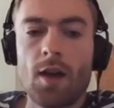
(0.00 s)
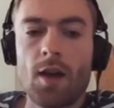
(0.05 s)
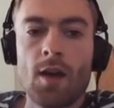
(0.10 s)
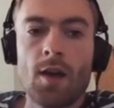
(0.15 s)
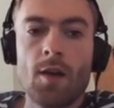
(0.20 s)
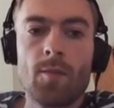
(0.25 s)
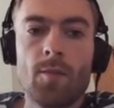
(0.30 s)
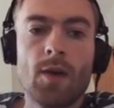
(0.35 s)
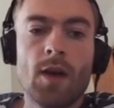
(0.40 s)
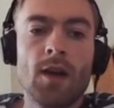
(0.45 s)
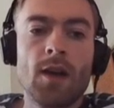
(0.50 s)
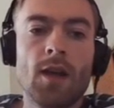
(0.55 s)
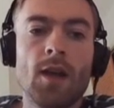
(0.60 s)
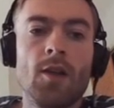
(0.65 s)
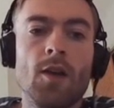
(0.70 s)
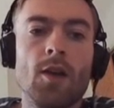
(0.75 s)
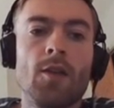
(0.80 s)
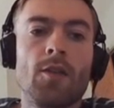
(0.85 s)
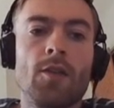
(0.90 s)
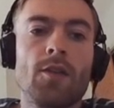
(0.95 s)
And
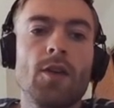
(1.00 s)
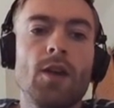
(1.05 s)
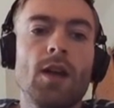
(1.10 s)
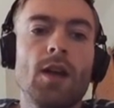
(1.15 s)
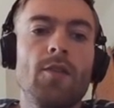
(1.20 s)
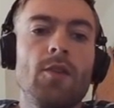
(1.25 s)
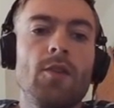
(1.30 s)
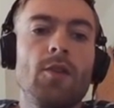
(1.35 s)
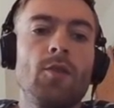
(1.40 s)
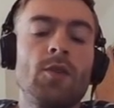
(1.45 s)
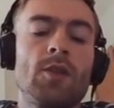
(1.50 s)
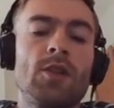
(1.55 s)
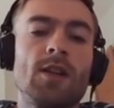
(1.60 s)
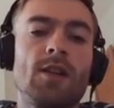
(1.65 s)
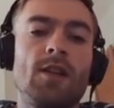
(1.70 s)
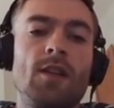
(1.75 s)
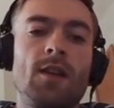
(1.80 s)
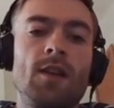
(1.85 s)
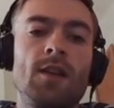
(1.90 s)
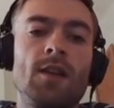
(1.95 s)
a third avenue, which I
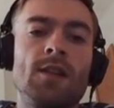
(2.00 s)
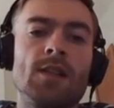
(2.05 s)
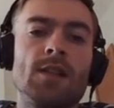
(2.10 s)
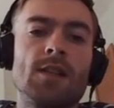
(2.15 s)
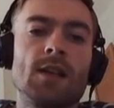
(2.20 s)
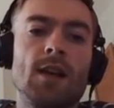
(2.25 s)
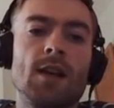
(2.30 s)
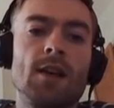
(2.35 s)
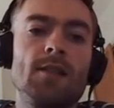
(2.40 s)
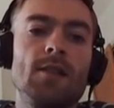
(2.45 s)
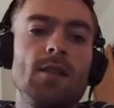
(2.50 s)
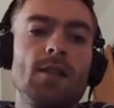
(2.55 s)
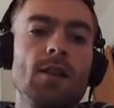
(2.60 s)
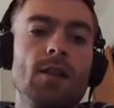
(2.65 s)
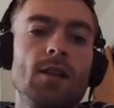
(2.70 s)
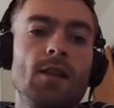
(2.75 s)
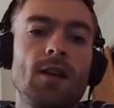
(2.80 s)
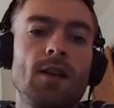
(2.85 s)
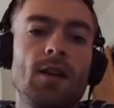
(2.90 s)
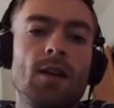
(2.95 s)
think is
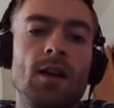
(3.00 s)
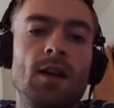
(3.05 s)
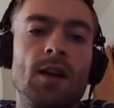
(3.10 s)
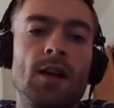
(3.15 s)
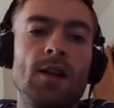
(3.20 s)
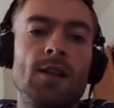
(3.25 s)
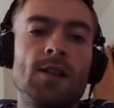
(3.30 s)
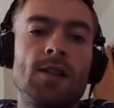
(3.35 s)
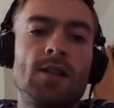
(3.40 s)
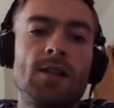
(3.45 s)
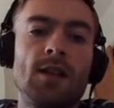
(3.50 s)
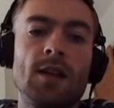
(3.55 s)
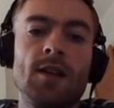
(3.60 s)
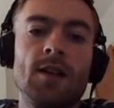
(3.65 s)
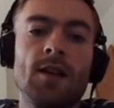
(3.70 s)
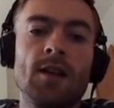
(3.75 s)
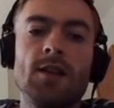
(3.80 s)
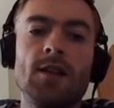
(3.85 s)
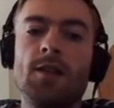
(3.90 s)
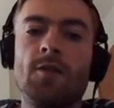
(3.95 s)
exciting, is
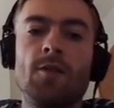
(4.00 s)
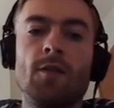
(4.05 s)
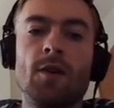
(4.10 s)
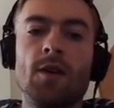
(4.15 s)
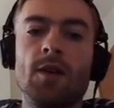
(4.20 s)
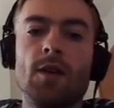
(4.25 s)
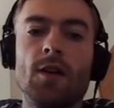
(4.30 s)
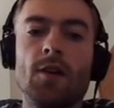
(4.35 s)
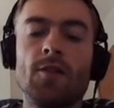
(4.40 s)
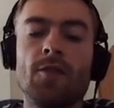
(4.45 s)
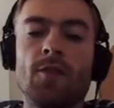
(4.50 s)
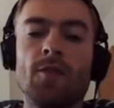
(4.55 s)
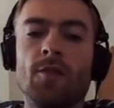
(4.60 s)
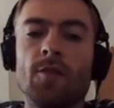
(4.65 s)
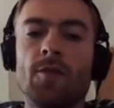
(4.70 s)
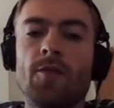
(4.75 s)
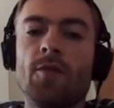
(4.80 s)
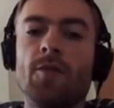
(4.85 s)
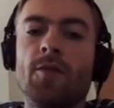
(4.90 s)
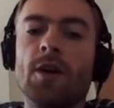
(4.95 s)
dedicated funding
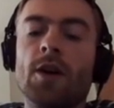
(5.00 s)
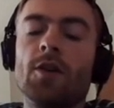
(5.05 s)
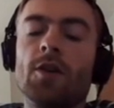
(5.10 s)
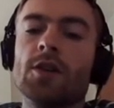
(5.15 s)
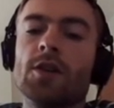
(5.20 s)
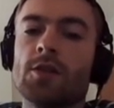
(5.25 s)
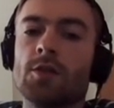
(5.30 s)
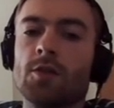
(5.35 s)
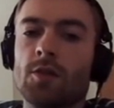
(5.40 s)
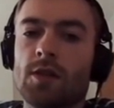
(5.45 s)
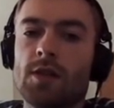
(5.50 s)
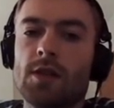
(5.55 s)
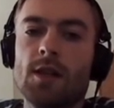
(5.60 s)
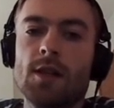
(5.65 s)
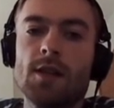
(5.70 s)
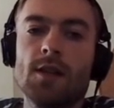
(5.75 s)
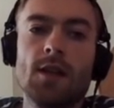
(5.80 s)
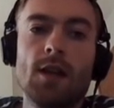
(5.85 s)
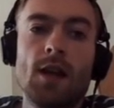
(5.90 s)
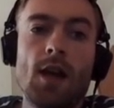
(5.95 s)
from various
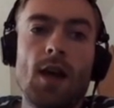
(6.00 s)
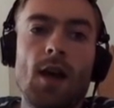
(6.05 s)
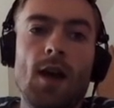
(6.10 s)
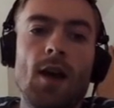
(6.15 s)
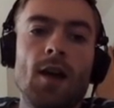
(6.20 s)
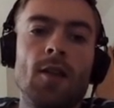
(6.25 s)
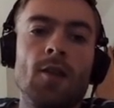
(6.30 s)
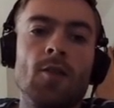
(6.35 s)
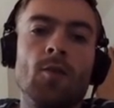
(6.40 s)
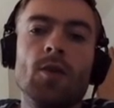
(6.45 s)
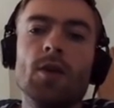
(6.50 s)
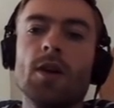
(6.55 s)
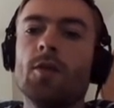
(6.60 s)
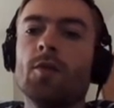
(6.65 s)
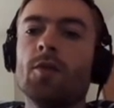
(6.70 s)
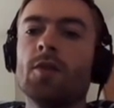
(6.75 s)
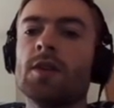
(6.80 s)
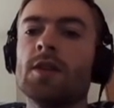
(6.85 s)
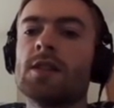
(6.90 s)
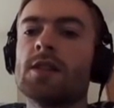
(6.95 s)
sources. The one I
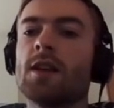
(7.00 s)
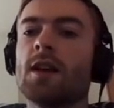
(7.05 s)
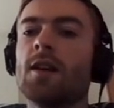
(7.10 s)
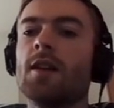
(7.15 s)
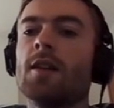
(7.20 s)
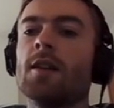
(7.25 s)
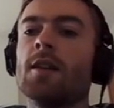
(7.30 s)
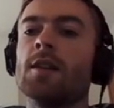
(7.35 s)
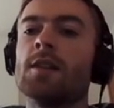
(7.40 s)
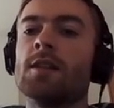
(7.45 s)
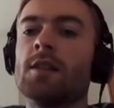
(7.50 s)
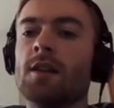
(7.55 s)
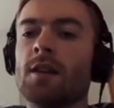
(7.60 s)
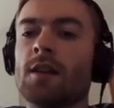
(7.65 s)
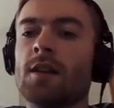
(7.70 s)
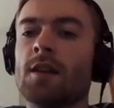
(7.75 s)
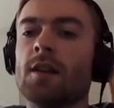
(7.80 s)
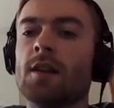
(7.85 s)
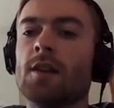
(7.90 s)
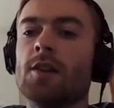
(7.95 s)
want to cite is
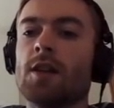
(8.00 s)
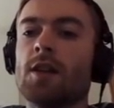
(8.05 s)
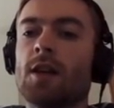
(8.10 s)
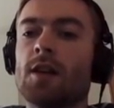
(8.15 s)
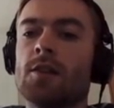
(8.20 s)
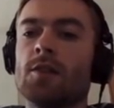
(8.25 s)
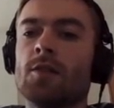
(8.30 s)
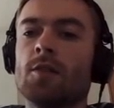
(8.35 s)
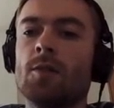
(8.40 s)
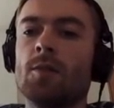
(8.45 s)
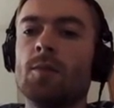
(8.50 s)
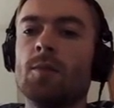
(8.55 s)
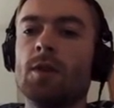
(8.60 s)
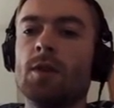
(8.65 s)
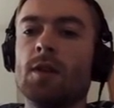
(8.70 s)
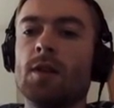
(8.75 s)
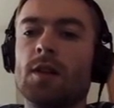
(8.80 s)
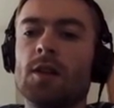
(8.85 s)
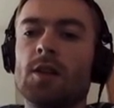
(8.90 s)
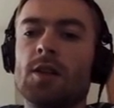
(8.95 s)
the Chan
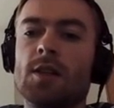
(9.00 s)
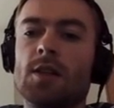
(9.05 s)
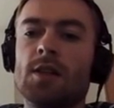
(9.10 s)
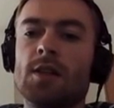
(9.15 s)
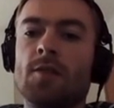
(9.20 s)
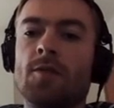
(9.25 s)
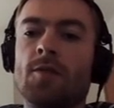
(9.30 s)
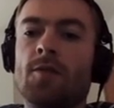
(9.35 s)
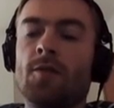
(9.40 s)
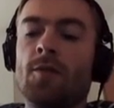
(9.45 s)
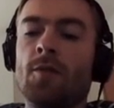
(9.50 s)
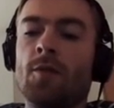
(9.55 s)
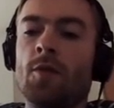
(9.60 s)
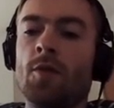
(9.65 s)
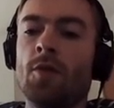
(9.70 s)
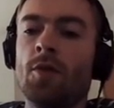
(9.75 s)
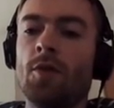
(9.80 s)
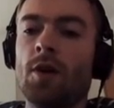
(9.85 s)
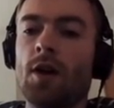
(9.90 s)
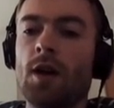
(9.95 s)
Zuckerberg Initiative
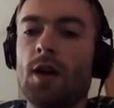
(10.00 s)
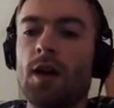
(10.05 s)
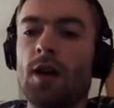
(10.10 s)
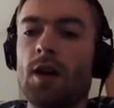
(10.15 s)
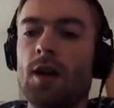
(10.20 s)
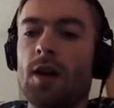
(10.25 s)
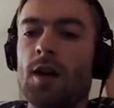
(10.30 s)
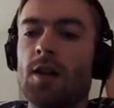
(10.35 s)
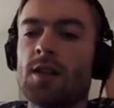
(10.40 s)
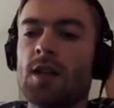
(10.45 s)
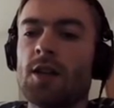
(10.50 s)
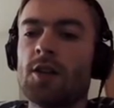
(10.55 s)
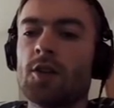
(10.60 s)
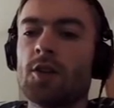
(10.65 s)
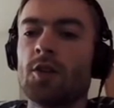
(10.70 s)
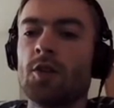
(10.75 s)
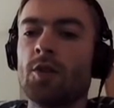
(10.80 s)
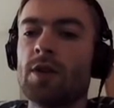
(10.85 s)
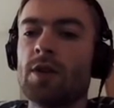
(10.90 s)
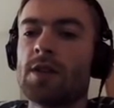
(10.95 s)
for
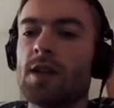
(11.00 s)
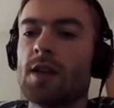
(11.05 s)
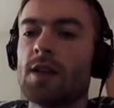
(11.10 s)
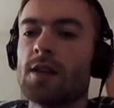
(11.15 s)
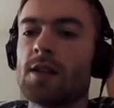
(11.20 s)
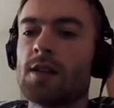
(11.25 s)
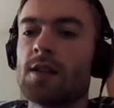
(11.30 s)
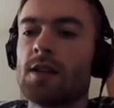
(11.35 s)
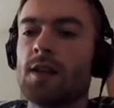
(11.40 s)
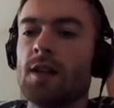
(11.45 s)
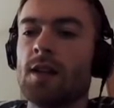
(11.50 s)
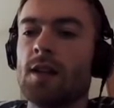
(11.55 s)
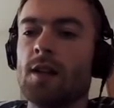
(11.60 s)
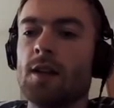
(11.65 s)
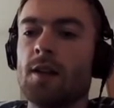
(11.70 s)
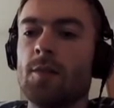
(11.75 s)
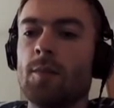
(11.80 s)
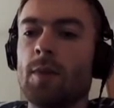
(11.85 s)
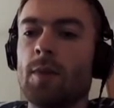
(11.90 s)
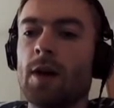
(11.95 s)
Essential OSS
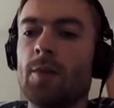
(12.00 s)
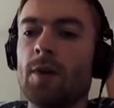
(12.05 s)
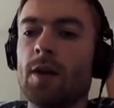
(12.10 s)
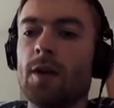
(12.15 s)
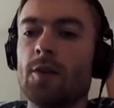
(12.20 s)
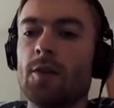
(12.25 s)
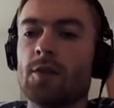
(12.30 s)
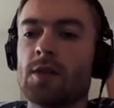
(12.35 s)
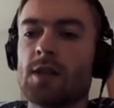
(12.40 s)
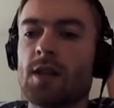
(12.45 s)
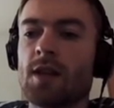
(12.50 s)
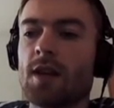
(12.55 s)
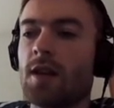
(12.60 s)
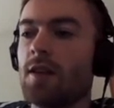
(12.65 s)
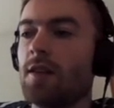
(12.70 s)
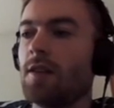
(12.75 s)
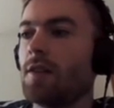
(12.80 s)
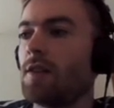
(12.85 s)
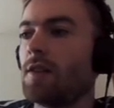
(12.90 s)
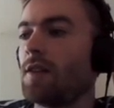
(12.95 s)
in Biomedical
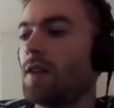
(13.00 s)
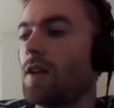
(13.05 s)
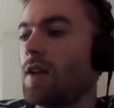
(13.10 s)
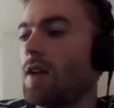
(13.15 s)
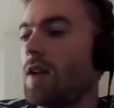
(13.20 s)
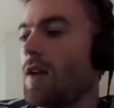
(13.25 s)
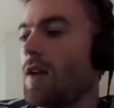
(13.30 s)
Science.